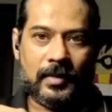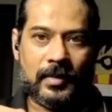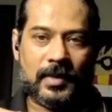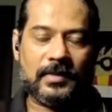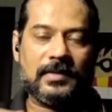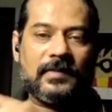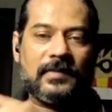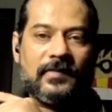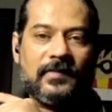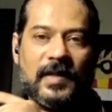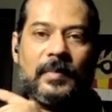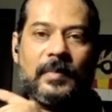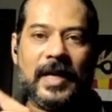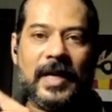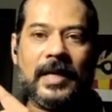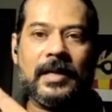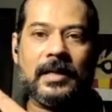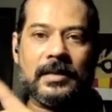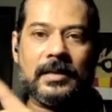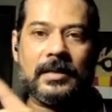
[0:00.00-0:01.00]
Because if he
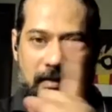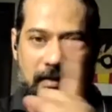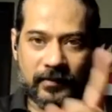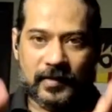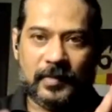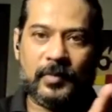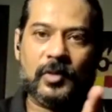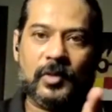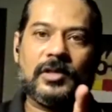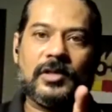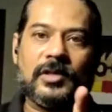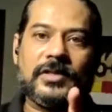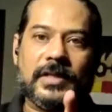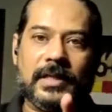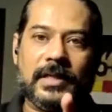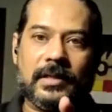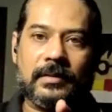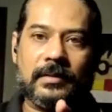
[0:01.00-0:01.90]
panics, he will pull the trigger.